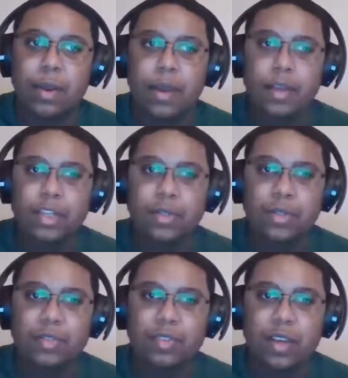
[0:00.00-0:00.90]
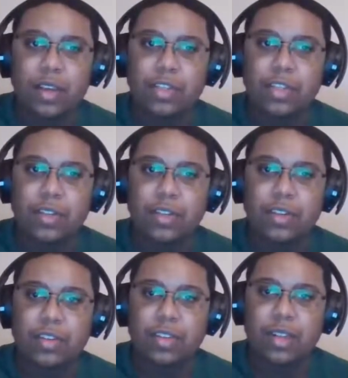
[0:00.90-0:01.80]
and she deserves a, and she
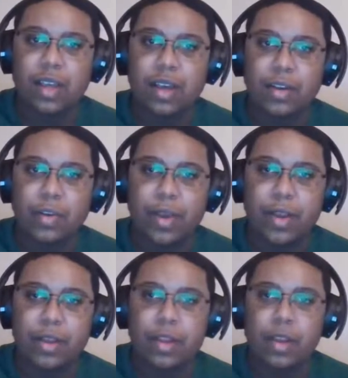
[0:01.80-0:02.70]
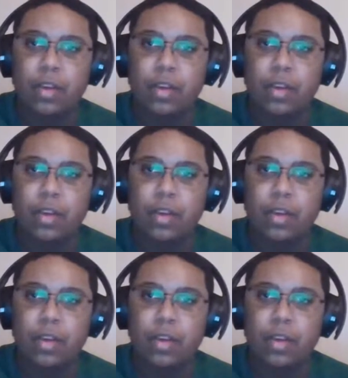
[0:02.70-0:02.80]
deserves a lot of credit